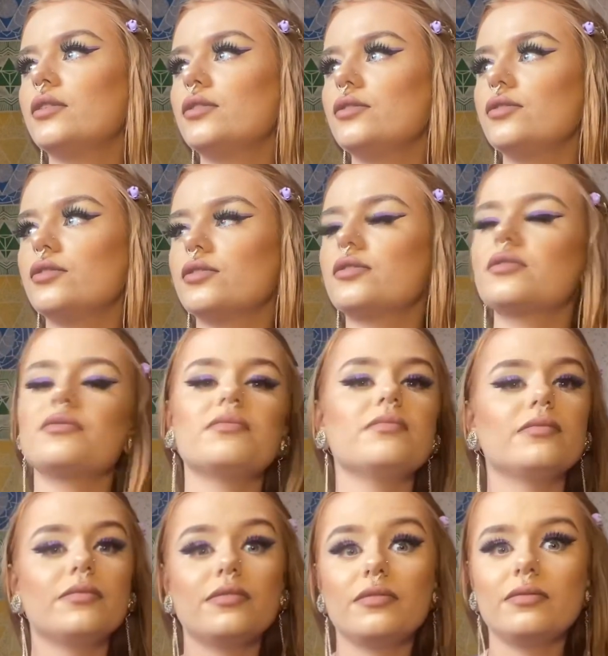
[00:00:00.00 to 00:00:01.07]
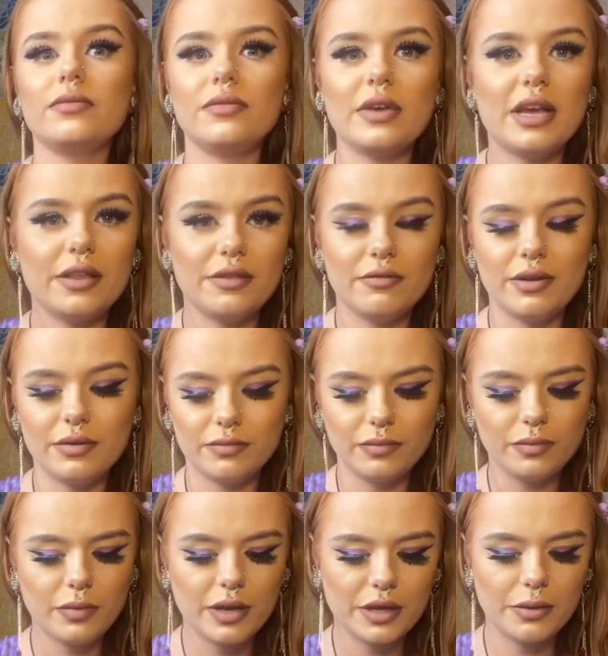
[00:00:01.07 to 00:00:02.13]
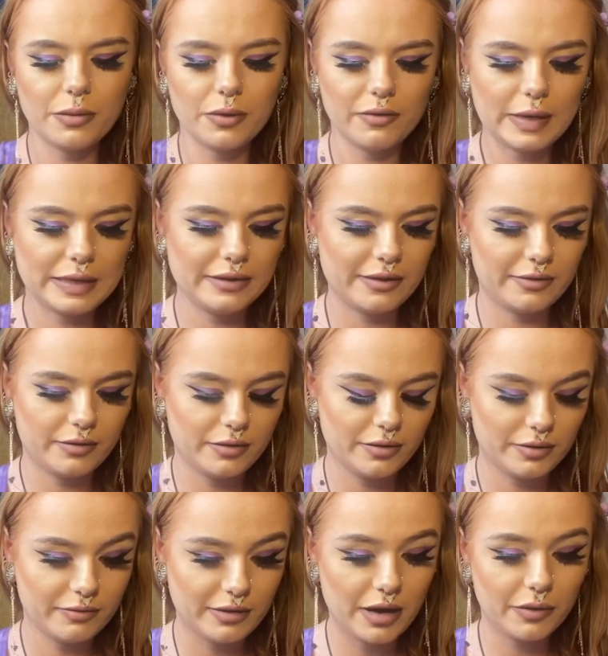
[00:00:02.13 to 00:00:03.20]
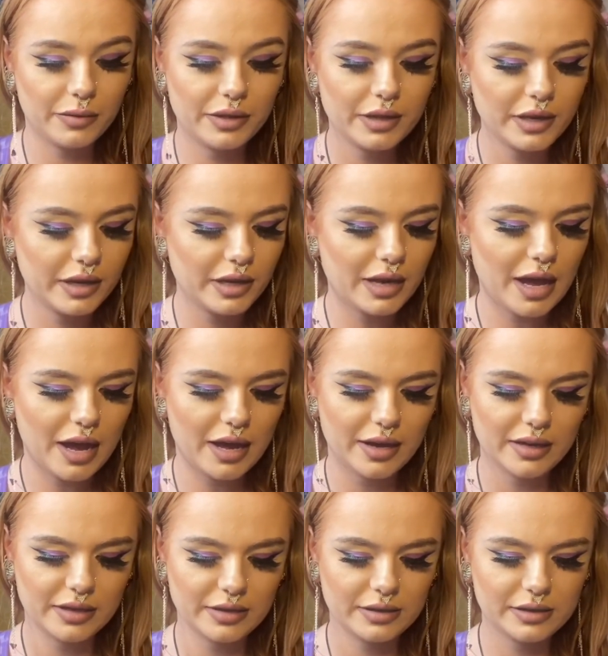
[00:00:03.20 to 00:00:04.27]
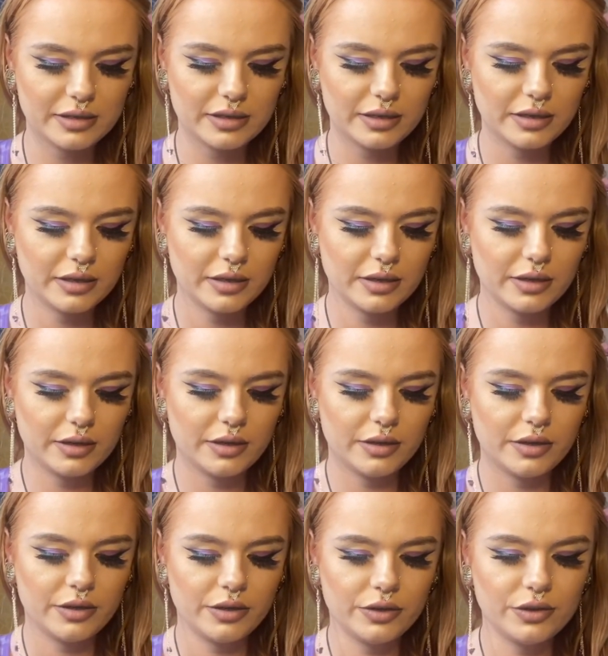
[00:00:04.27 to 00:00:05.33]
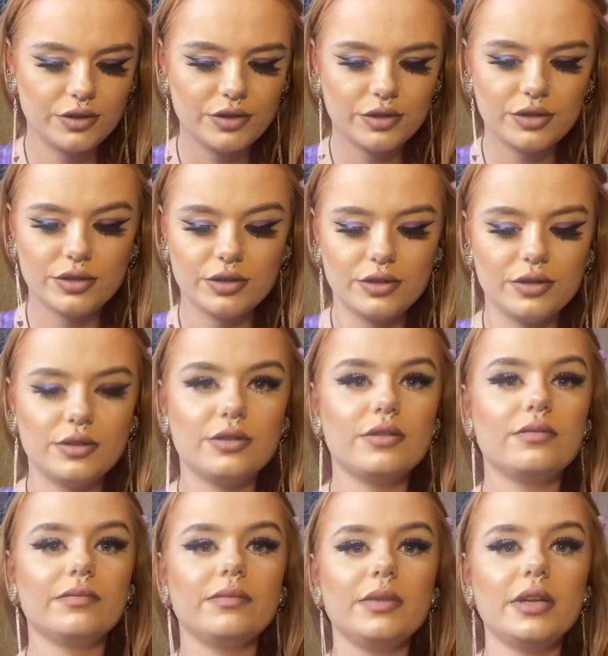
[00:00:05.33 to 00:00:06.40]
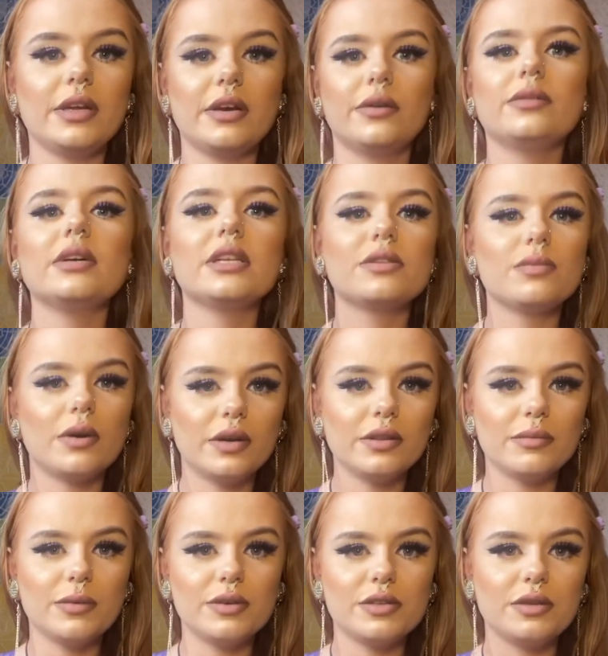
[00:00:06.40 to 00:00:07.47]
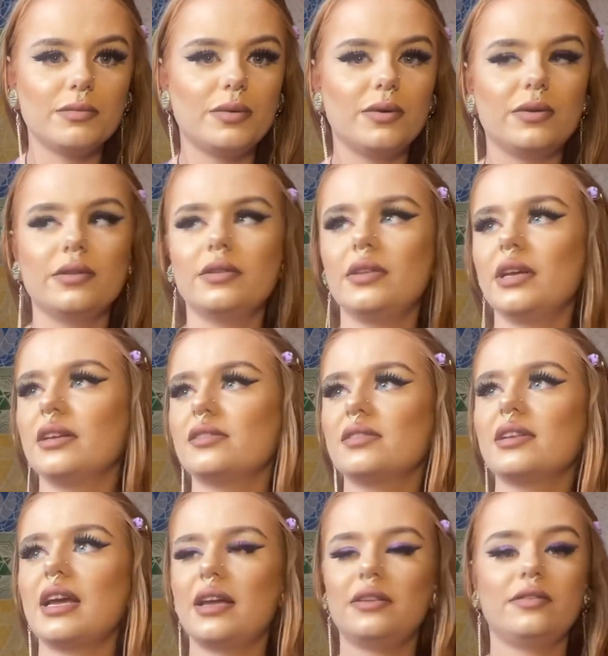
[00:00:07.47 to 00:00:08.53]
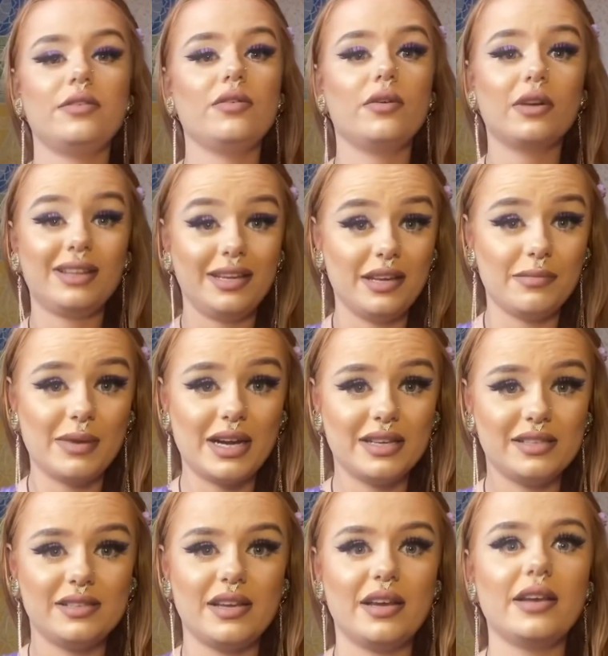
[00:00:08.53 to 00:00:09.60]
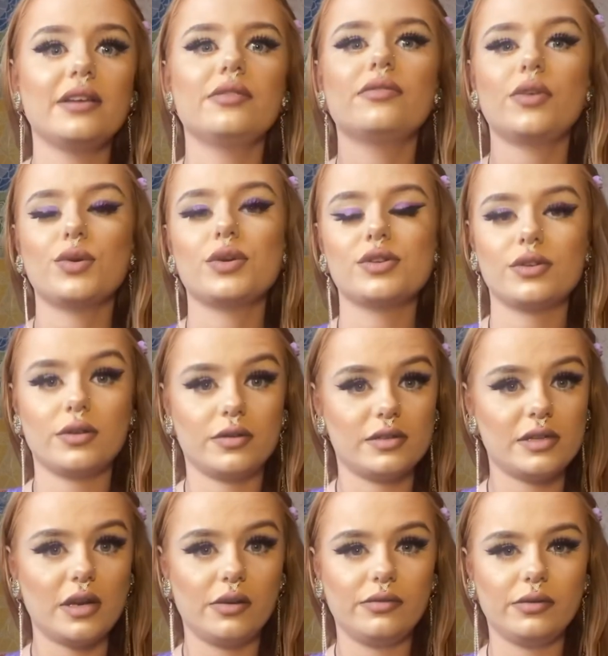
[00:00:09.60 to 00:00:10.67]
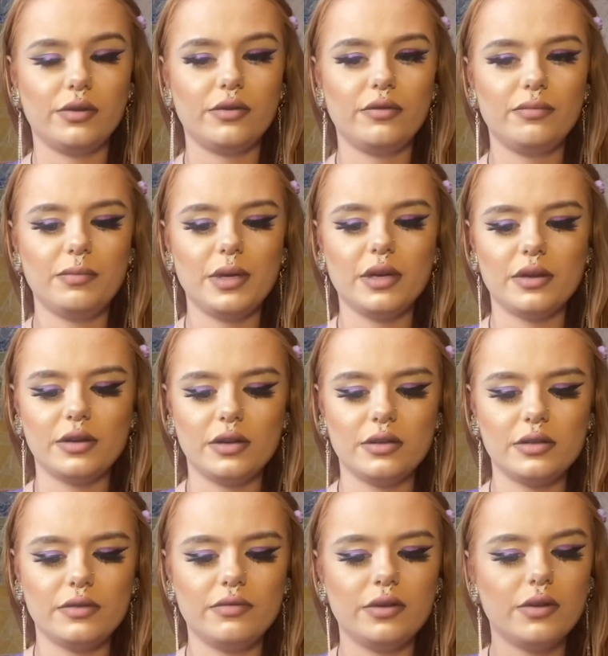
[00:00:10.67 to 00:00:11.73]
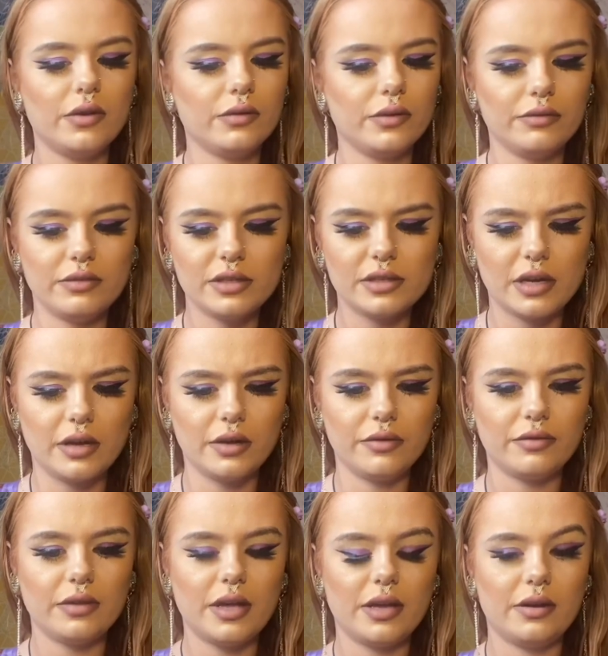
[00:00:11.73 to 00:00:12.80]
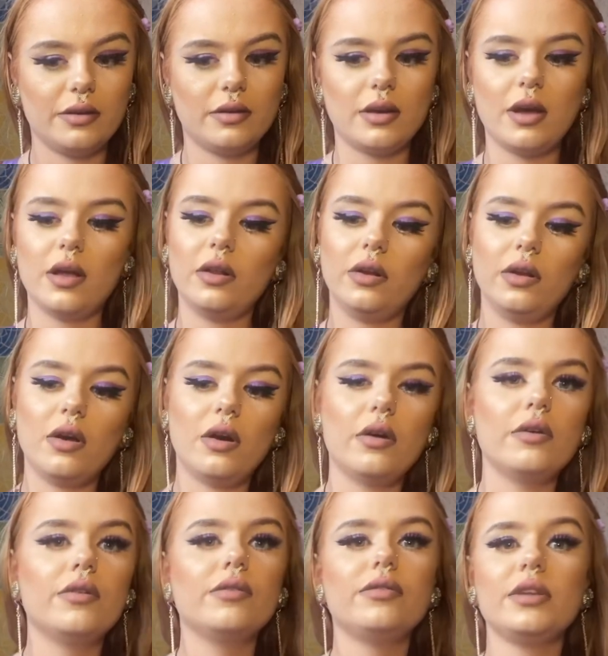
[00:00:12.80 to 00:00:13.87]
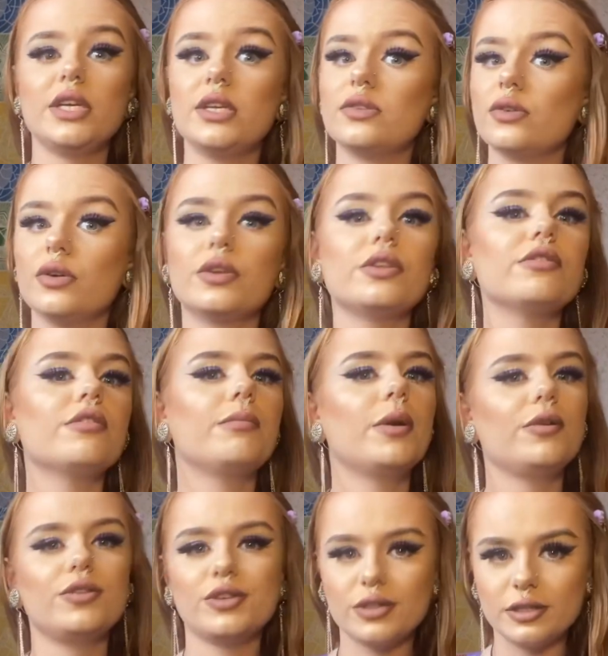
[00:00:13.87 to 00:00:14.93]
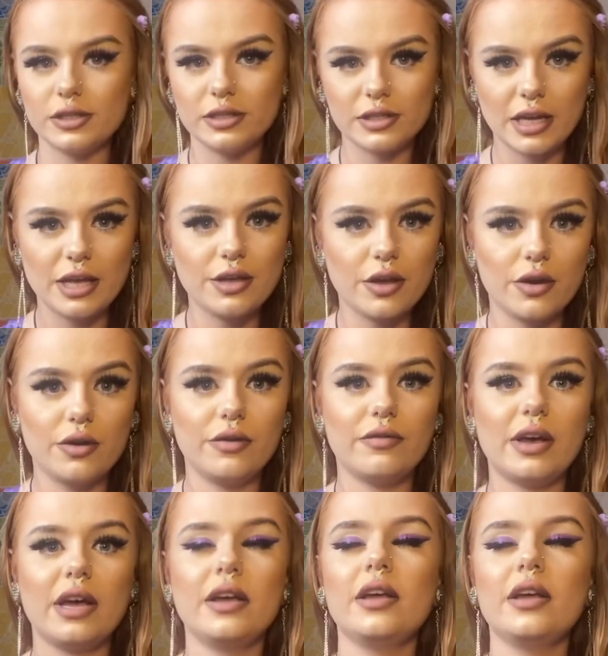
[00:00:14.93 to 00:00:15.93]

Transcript: just furthering where you already are at with it. And just, it's one of the most important things to get into your clear mindset is focusing on self-love, because if you don't love yourself, then a lot of these other emotions take over